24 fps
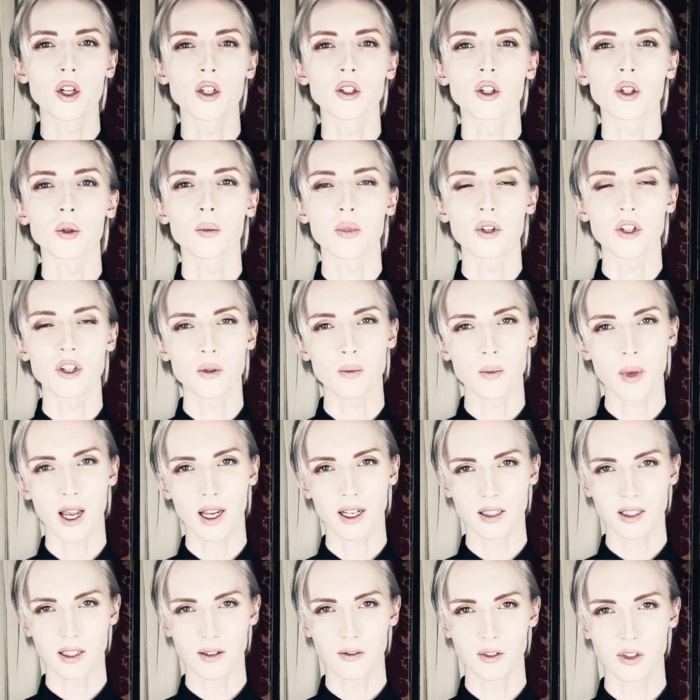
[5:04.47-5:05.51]
your
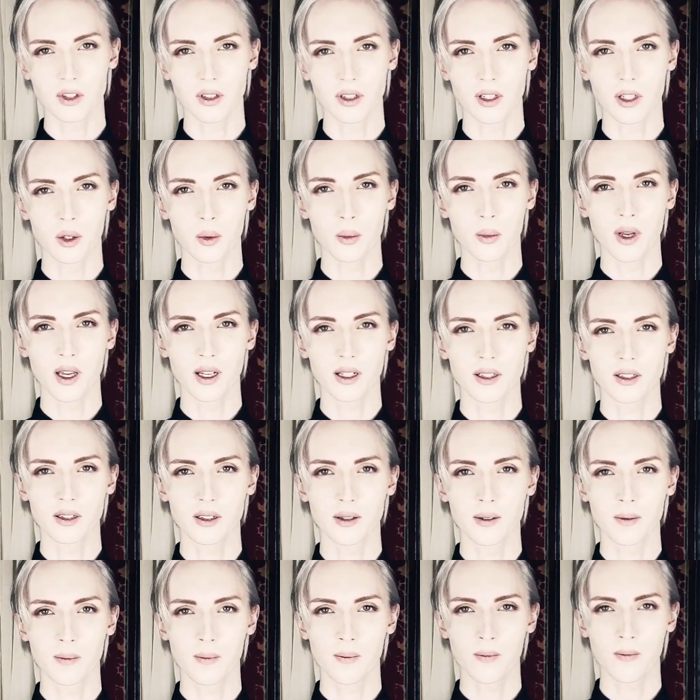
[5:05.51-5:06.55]
perspectives a little
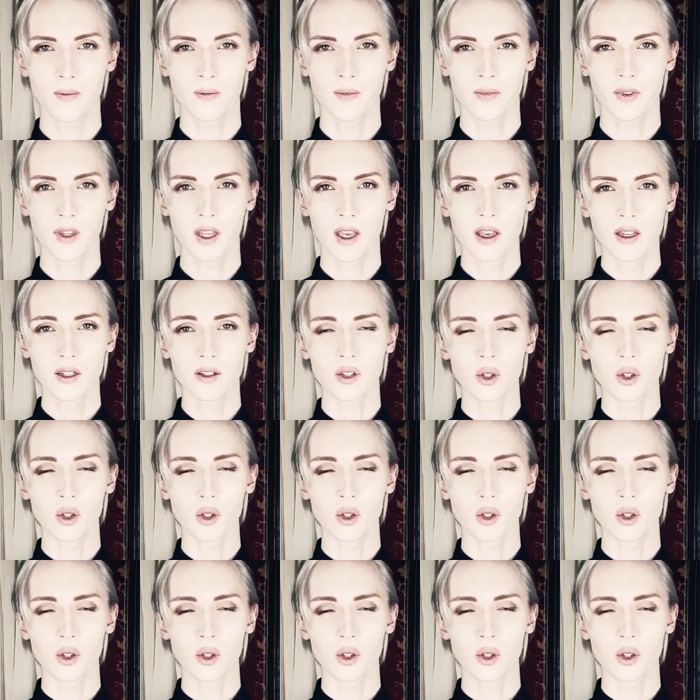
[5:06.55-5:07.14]
bit.